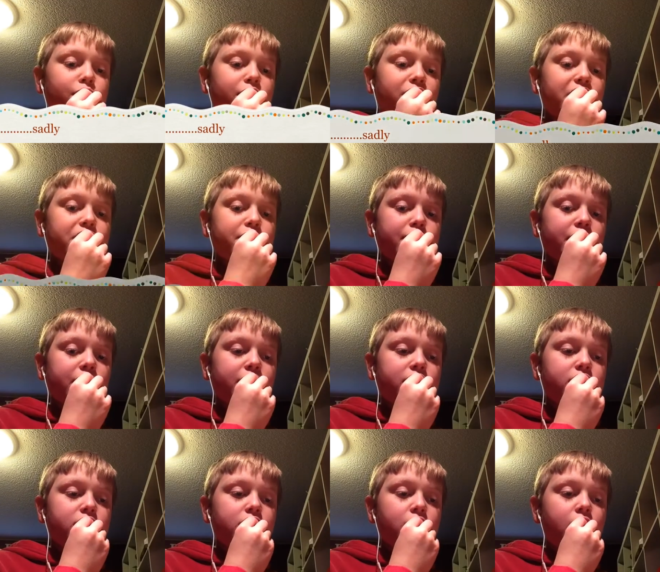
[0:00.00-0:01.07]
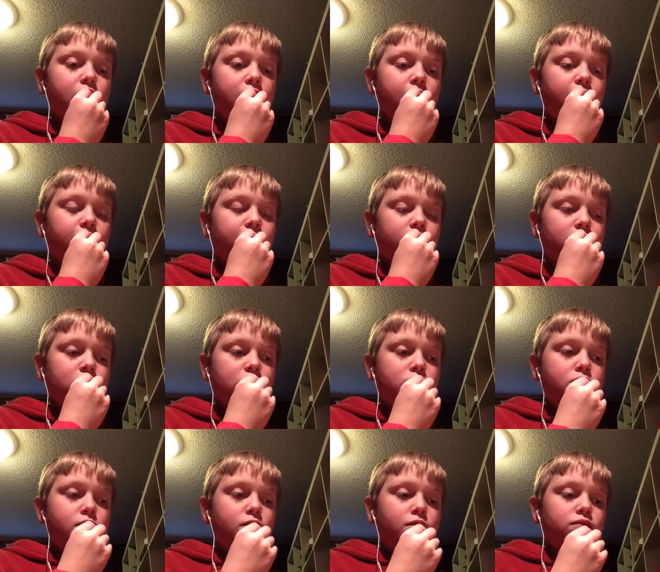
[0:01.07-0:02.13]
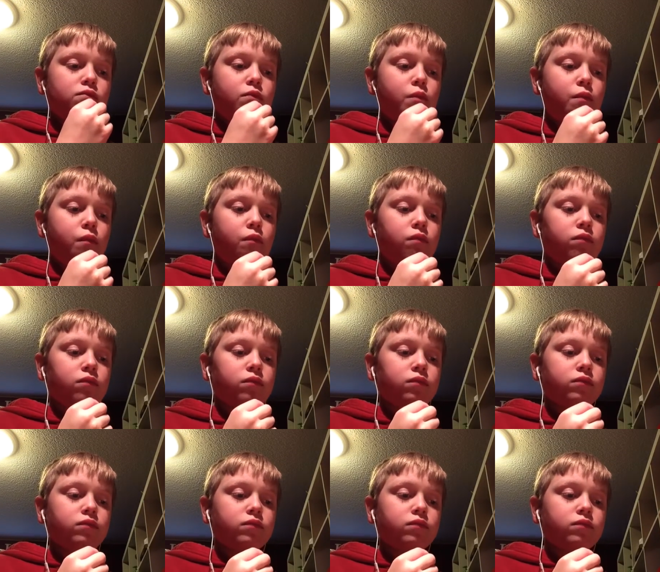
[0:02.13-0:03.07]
No one is speaking in this clip.